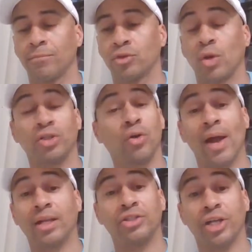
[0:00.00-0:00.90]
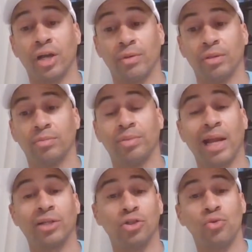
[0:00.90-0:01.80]
So I don't have the Cherries,
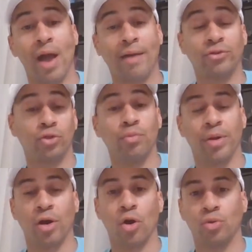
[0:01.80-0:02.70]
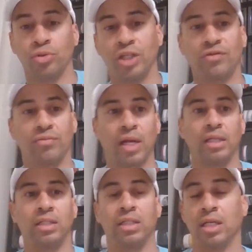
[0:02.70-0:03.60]
but I do have two pair of OGs from
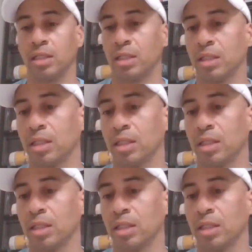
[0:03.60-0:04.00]
96.